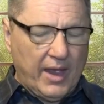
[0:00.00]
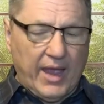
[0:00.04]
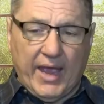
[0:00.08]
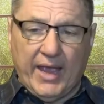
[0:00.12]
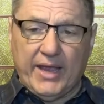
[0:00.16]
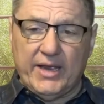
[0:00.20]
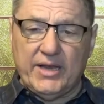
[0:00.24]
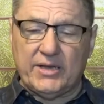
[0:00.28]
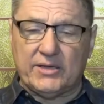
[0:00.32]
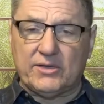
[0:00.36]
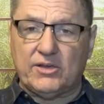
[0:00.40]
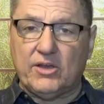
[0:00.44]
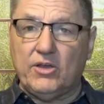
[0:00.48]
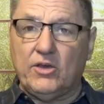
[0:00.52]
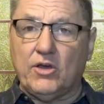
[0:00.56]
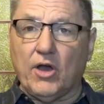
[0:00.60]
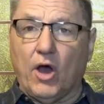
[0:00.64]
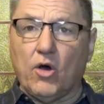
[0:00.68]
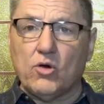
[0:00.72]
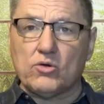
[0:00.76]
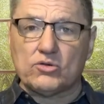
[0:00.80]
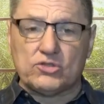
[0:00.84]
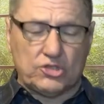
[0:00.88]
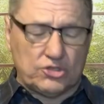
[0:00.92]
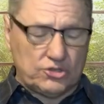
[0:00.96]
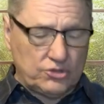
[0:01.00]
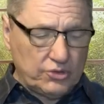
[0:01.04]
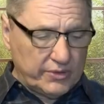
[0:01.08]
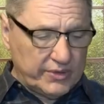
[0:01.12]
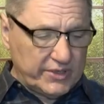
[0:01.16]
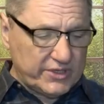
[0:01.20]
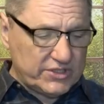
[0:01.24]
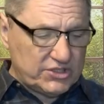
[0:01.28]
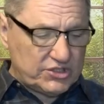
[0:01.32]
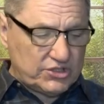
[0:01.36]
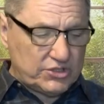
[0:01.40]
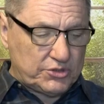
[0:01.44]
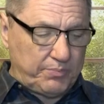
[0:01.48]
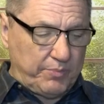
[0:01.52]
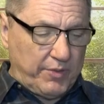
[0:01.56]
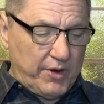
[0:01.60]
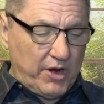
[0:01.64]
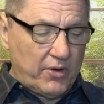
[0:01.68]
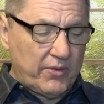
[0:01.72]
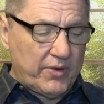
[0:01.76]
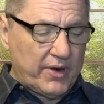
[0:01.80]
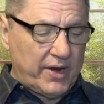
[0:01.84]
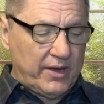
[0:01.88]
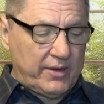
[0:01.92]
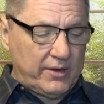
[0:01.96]
a ghost or a
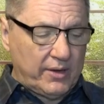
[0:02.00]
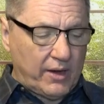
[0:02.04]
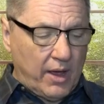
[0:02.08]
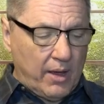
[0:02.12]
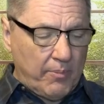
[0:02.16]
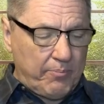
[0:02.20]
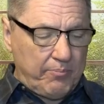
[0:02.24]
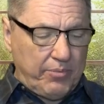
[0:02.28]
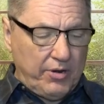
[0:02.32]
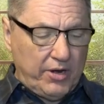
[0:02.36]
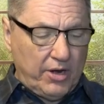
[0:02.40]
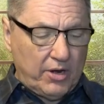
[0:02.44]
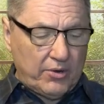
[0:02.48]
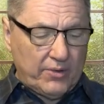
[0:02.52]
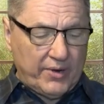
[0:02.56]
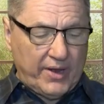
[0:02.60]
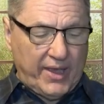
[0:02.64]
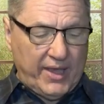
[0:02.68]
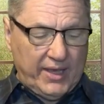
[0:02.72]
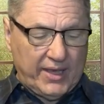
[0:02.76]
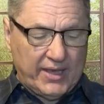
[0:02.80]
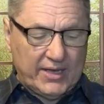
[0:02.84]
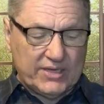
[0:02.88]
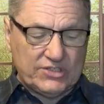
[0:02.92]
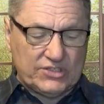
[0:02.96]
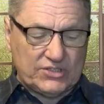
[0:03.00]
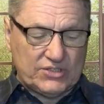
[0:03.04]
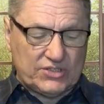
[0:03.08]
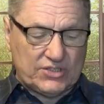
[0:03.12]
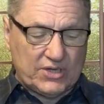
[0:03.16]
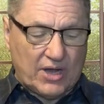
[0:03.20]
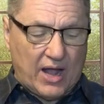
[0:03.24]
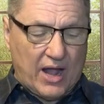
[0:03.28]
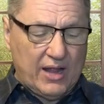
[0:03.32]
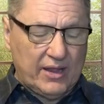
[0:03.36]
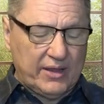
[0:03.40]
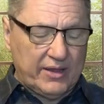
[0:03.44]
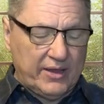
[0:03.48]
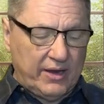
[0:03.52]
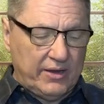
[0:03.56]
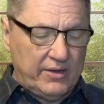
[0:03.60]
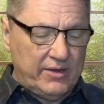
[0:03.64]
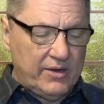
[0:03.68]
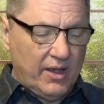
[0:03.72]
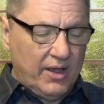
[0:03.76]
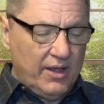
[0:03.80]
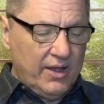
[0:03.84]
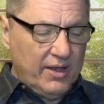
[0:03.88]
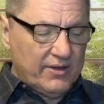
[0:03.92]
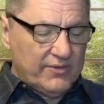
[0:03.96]
spirit appearing in solid
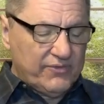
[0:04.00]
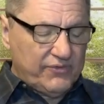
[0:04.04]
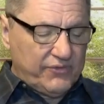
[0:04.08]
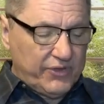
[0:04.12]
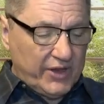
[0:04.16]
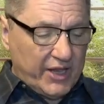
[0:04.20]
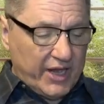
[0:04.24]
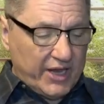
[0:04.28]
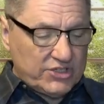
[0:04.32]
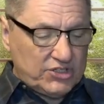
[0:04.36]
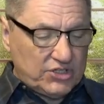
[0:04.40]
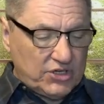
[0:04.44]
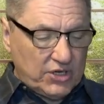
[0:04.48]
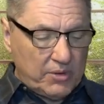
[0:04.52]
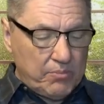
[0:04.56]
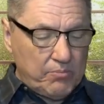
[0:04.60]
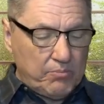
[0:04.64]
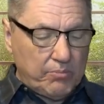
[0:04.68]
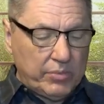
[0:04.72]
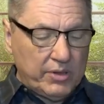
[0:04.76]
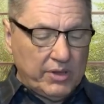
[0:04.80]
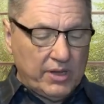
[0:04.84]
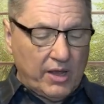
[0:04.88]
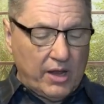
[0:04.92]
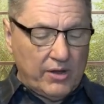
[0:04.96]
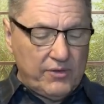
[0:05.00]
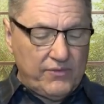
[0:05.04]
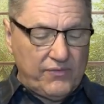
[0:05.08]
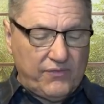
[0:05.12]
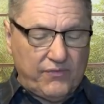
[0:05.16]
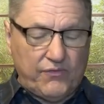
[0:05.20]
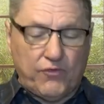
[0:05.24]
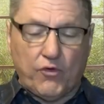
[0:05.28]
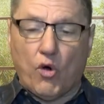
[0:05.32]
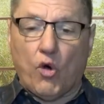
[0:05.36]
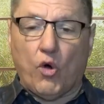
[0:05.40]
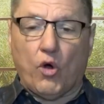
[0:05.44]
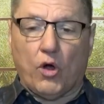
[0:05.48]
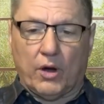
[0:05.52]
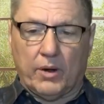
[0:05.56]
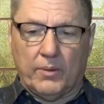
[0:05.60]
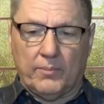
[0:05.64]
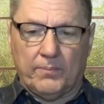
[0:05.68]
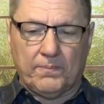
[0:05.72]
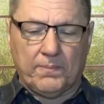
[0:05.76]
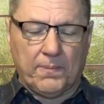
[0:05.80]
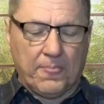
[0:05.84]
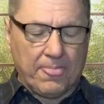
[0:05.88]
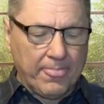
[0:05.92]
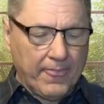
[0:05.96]
flesh and blood
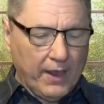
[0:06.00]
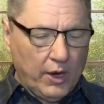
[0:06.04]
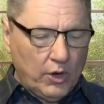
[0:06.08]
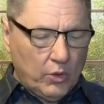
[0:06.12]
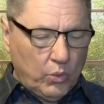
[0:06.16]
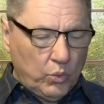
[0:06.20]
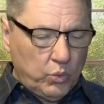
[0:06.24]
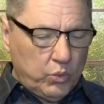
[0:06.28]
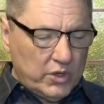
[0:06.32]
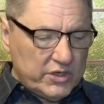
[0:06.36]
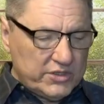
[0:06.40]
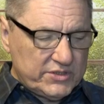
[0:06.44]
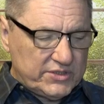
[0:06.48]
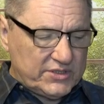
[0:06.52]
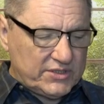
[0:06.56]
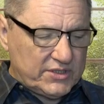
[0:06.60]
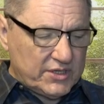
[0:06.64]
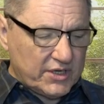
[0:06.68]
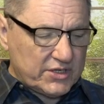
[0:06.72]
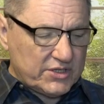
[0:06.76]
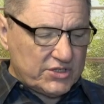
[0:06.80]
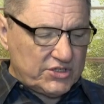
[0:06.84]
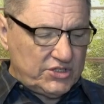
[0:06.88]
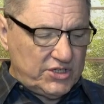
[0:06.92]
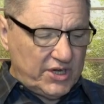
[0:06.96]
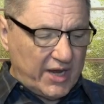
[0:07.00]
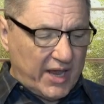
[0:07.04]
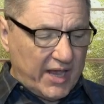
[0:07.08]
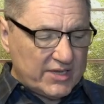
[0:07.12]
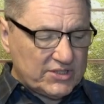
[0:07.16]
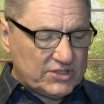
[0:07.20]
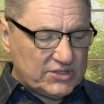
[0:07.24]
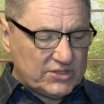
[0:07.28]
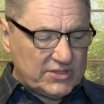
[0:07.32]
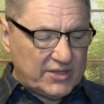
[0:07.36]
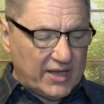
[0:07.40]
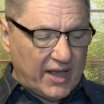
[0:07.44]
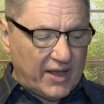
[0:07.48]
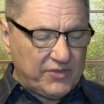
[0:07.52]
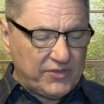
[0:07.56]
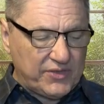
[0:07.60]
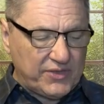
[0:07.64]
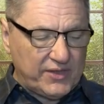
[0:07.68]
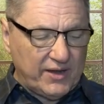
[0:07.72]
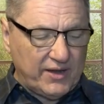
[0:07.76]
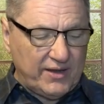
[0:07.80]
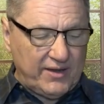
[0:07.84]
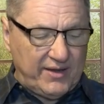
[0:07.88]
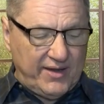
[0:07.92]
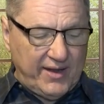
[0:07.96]
form would suggest that
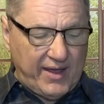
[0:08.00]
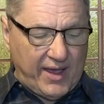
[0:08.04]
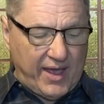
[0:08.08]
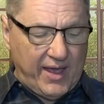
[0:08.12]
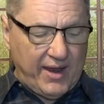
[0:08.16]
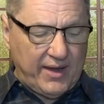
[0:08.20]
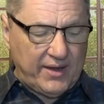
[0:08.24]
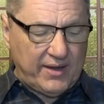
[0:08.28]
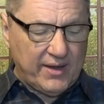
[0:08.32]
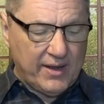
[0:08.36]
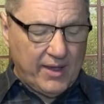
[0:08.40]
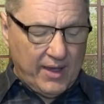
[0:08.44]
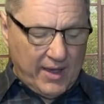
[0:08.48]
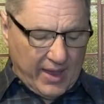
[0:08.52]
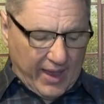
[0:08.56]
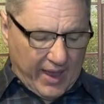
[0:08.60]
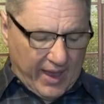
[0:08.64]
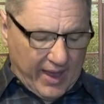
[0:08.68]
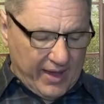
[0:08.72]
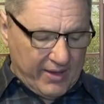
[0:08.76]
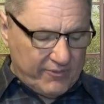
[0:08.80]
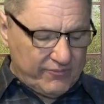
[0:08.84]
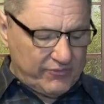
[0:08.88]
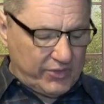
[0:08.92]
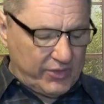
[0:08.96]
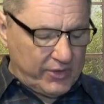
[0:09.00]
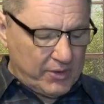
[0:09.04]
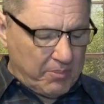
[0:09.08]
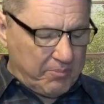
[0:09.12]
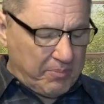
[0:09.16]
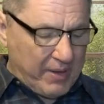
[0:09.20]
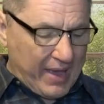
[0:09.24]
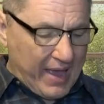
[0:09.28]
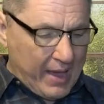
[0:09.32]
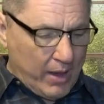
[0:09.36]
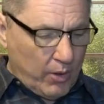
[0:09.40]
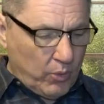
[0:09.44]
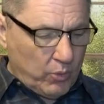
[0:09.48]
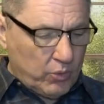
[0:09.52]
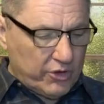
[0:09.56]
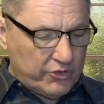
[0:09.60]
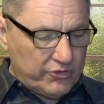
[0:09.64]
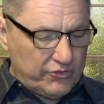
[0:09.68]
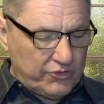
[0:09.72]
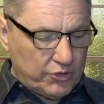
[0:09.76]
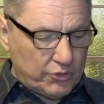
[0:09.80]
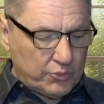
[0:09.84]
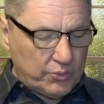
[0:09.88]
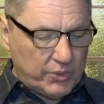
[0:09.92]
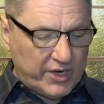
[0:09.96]
the dead have the power
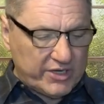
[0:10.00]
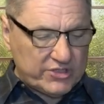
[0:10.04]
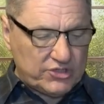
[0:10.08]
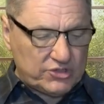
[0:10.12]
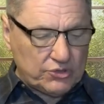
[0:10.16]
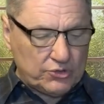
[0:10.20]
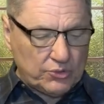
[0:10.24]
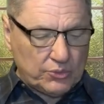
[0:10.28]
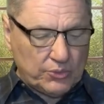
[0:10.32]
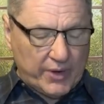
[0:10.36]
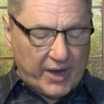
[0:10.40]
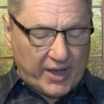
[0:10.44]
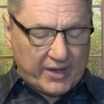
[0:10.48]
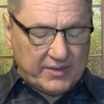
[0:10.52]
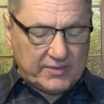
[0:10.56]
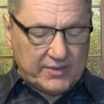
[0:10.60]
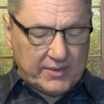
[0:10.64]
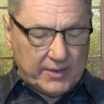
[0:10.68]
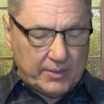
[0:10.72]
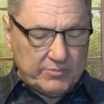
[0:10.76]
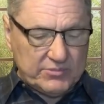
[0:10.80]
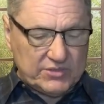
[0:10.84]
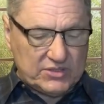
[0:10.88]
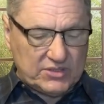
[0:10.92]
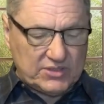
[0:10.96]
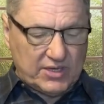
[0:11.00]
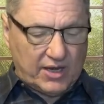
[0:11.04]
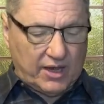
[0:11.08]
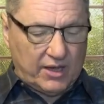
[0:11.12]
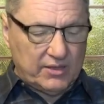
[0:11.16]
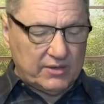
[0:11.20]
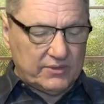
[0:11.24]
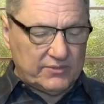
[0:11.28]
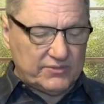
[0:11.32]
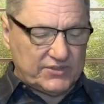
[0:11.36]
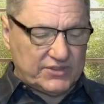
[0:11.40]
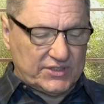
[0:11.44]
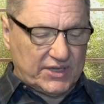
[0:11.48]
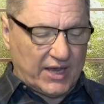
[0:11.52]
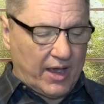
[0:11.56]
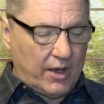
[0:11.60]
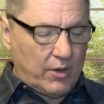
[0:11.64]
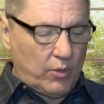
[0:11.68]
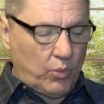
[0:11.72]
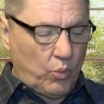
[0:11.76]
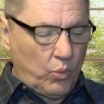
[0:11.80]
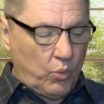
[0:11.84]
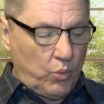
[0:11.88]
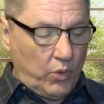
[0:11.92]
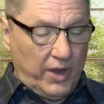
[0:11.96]
to resurrect themselves
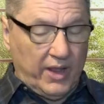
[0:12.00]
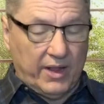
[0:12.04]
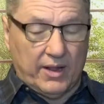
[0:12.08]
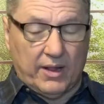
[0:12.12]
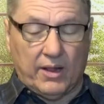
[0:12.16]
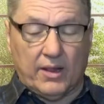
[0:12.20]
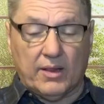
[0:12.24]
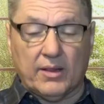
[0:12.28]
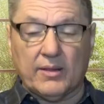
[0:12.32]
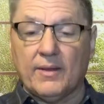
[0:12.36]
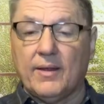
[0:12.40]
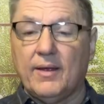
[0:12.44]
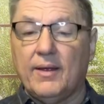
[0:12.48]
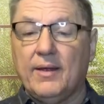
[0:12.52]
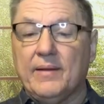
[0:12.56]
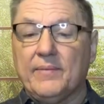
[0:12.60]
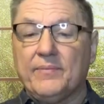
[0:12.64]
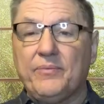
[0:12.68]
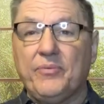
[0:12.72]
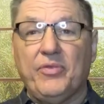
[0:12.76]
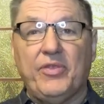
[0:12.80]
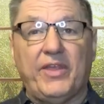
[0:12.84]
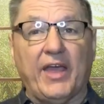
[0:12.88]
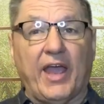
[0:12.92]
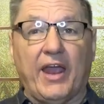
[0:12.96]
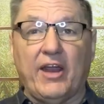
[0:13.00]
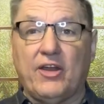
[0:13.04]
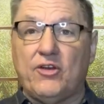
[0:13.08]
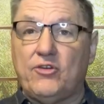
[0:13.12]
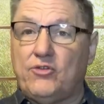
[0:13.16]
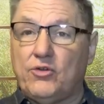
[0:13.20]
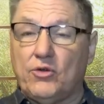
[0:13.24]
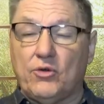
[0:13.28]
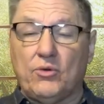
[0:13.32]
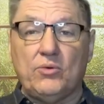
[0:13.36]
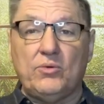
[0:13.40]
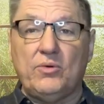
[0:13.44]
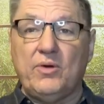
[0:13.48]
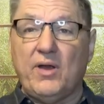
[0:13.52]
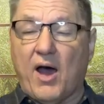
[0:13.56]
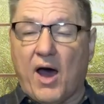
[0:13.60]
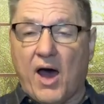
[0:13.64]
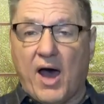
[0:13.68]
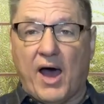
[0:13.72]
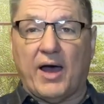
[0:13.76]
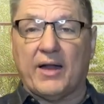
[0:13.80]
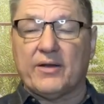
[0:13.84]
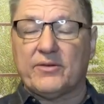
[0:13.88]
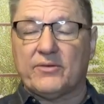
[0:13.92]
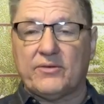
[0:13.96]
at will. They do
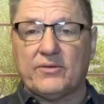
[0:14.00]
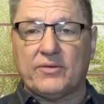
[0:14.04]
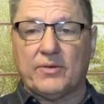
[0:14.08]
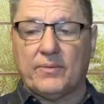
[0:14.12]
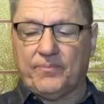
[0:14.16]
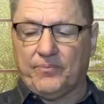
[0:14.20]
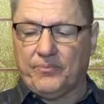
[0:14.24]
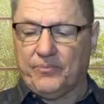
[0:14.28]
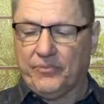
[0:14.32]
not.